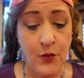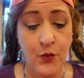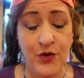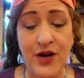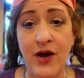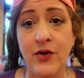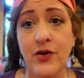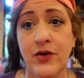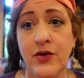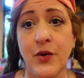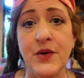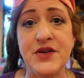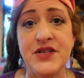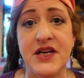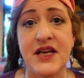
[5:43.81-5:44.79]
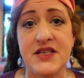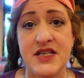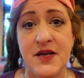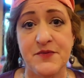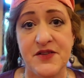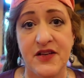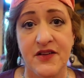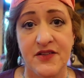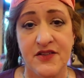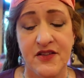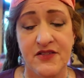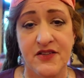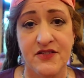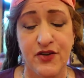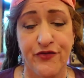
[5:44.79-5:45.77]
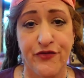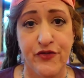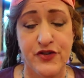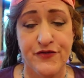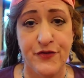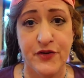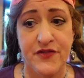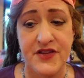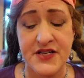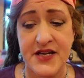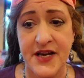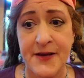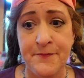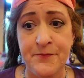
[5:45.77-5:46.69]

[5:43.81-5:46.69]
We're now going to get tipsy because this is our first food of the day.